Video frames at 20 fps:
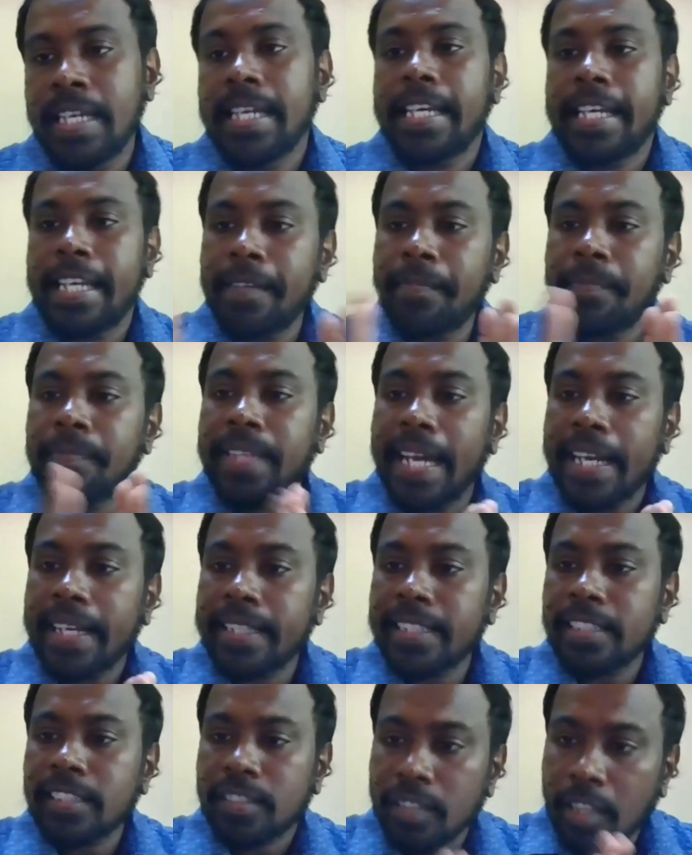If that
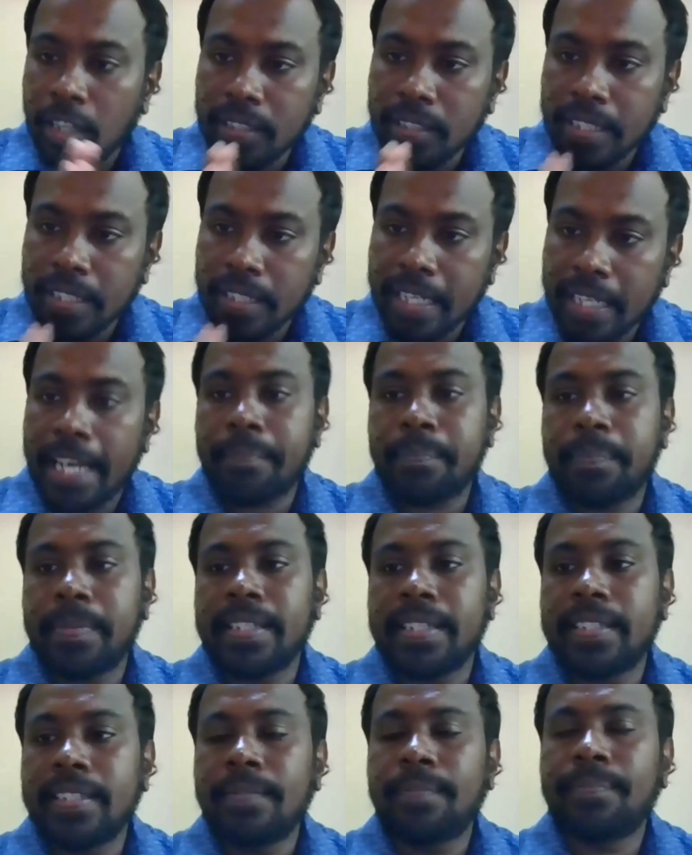does not
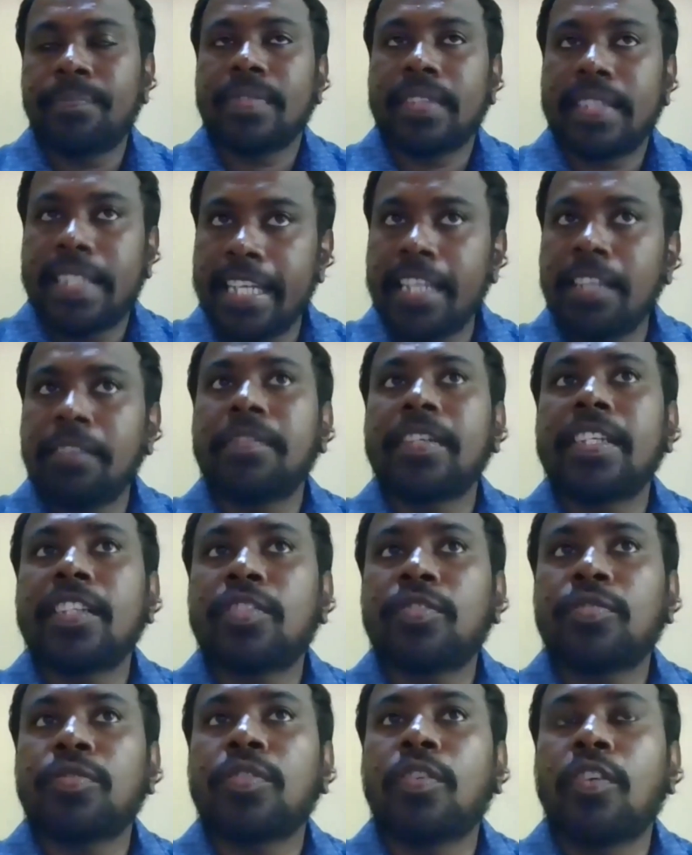happen, then we
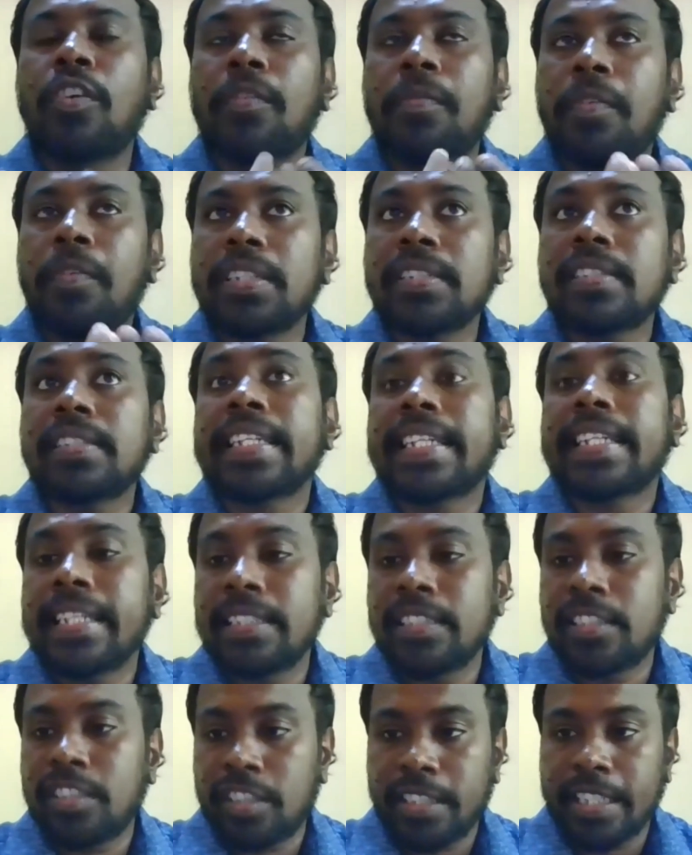should go for the
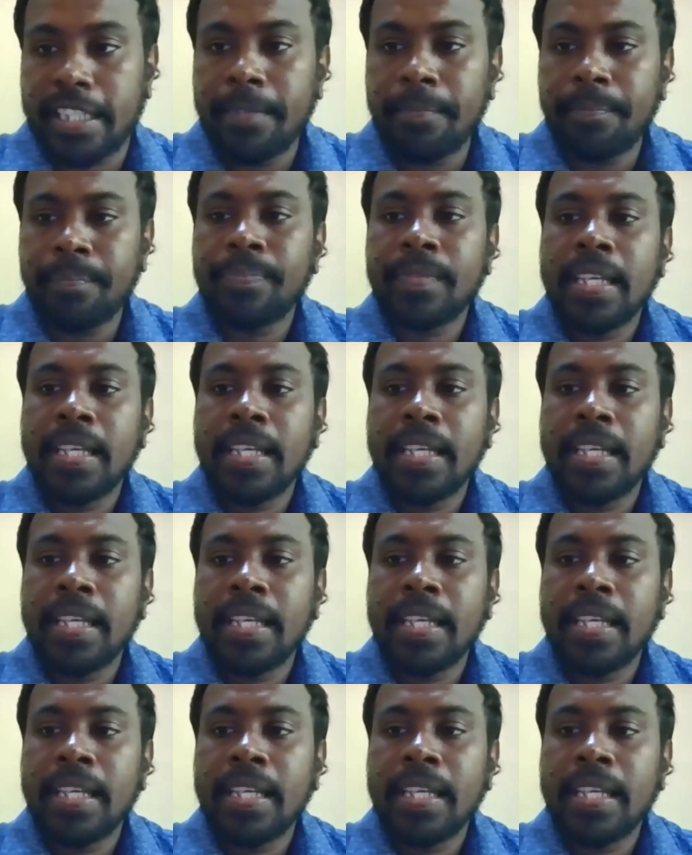second step.